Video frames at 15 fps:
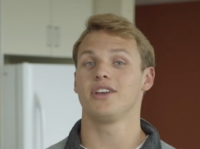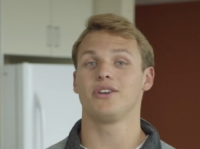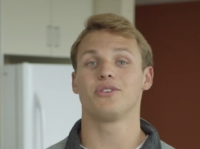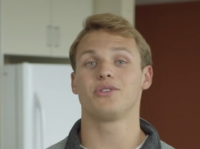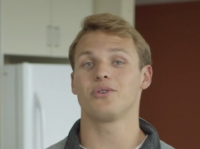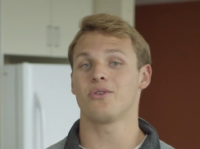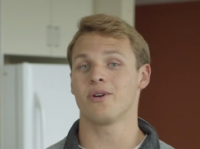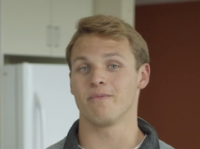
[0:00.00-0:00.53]
Your
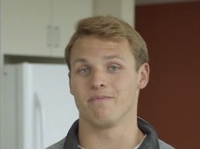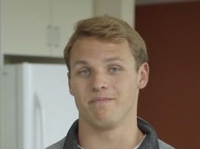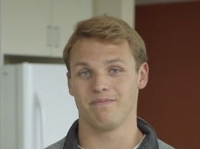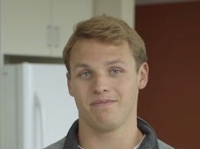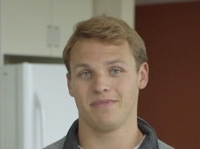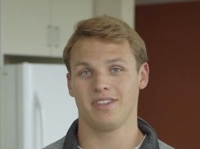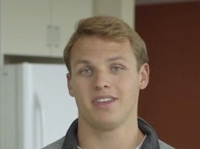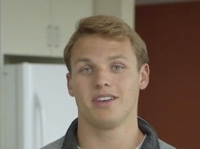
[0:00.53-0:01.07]
dorm,
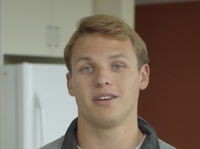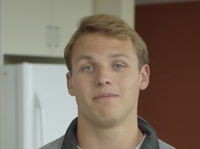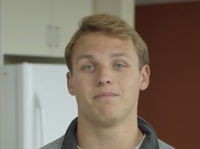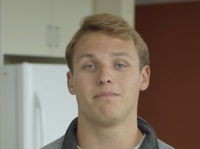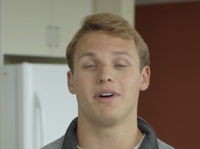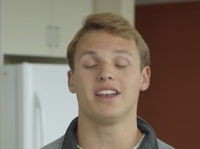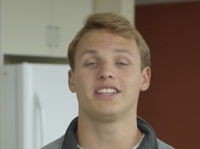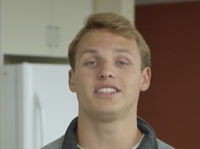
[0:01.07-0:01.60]

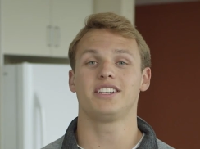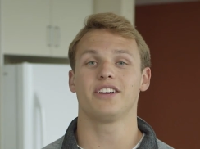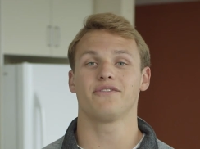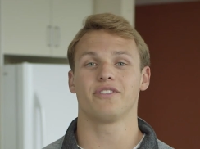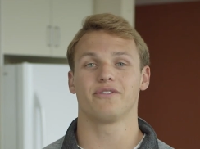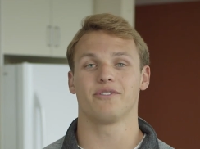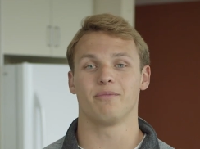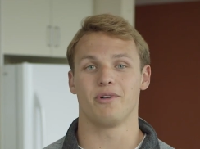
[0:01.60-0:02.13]
but it's
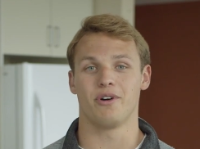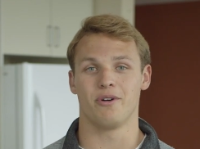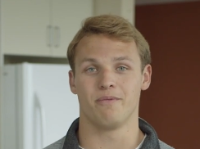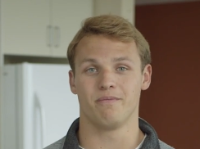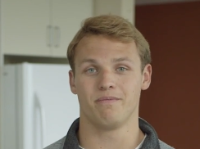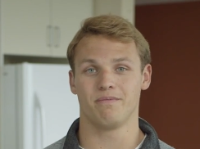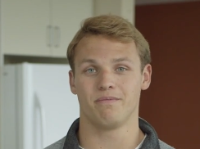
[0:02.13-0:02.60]
different from home.